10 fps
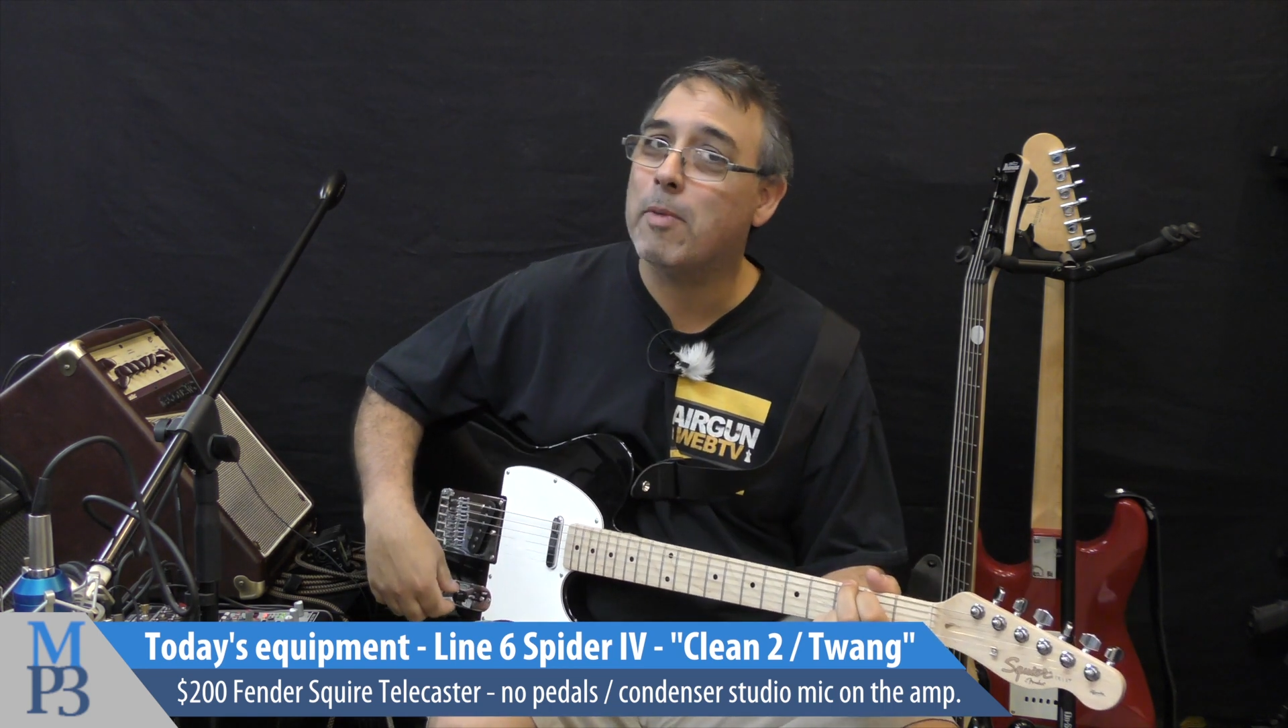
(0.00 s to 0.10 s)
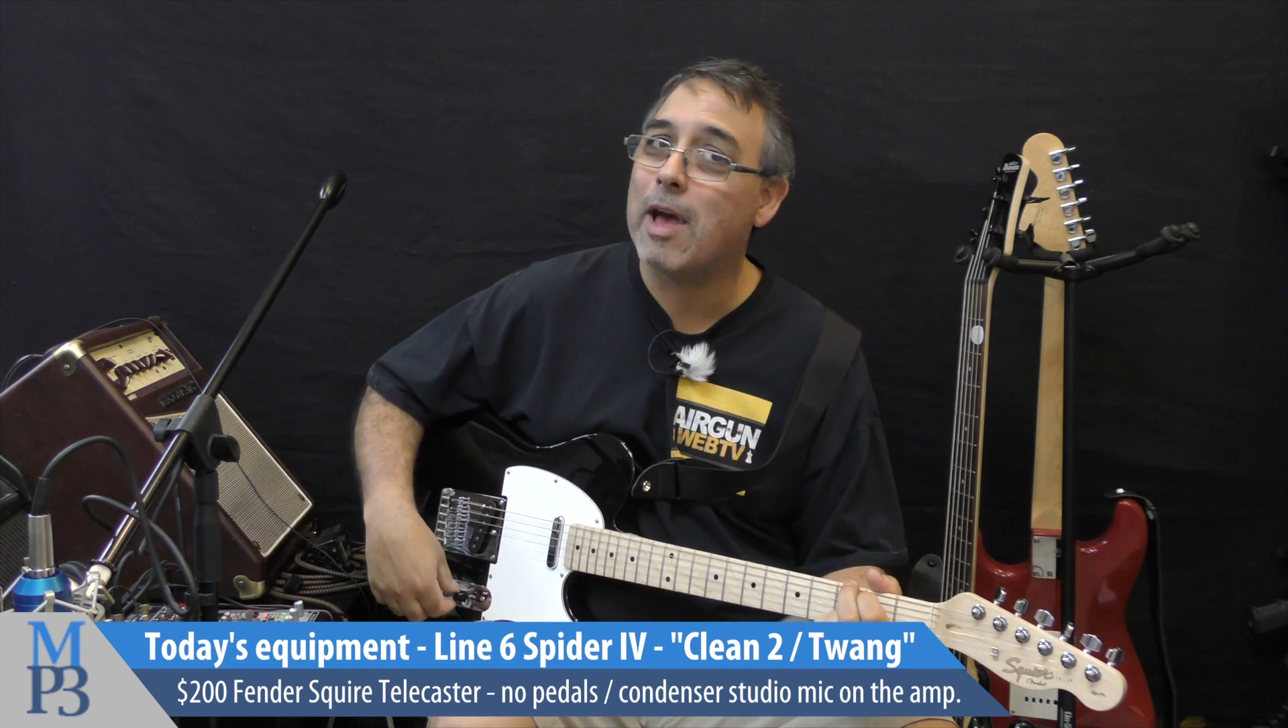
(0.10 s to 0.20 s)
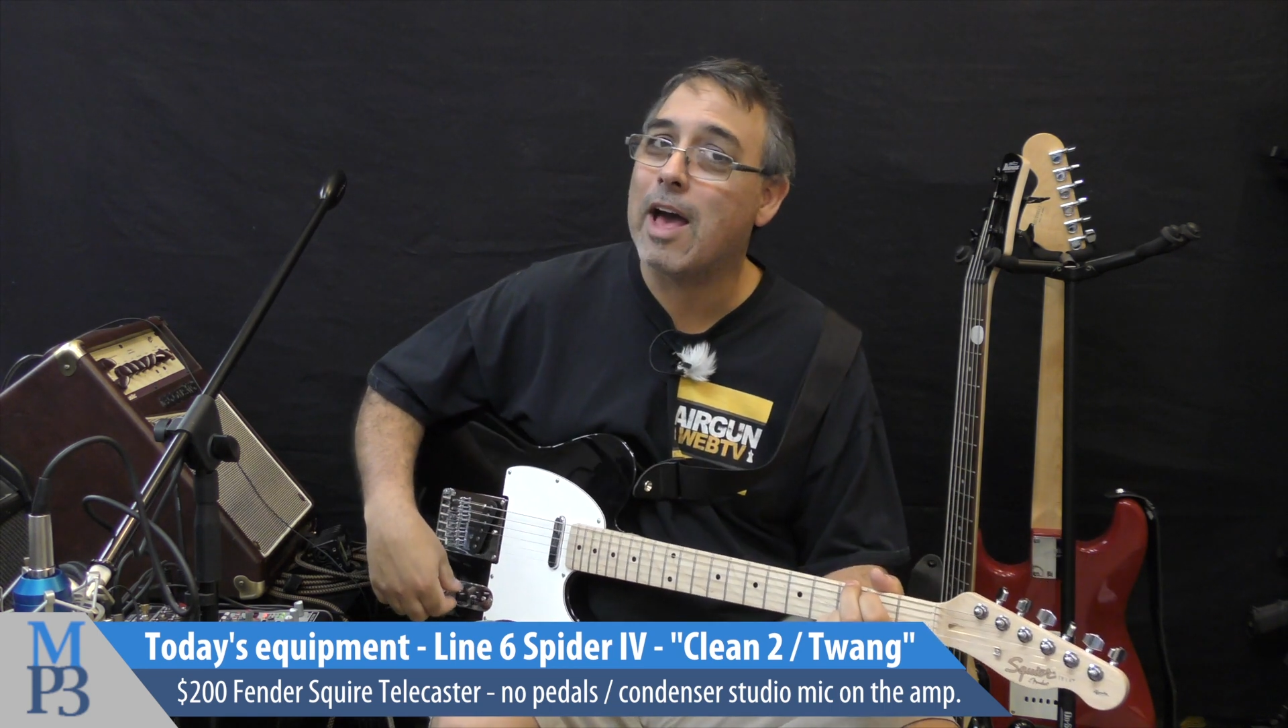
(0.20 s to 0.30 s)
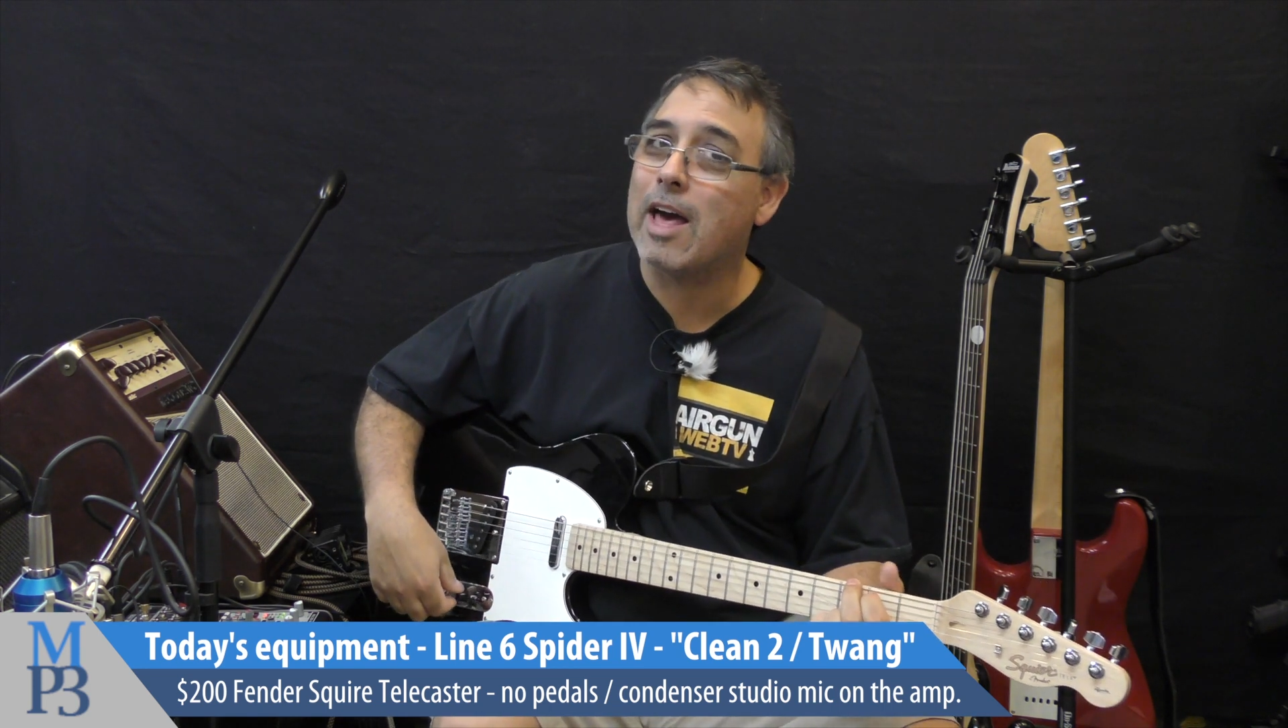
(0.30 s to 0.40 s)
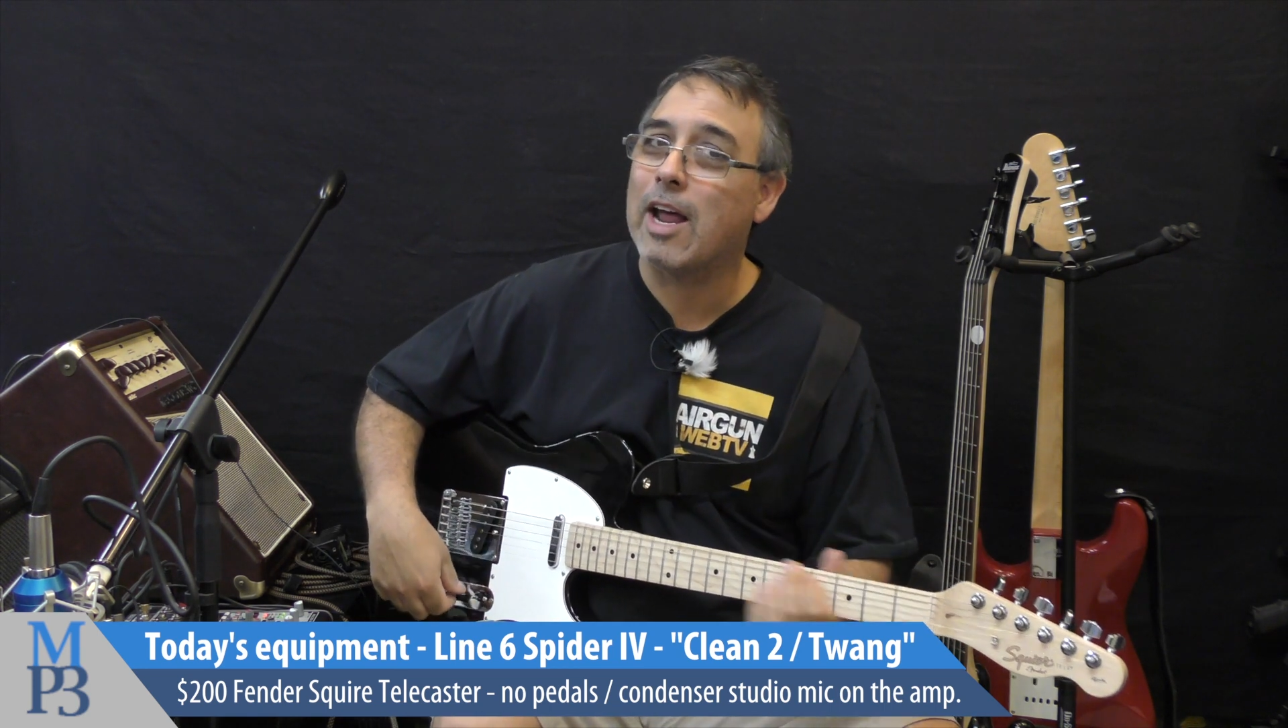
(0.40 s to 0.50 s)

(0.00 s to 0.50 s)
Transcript: bad.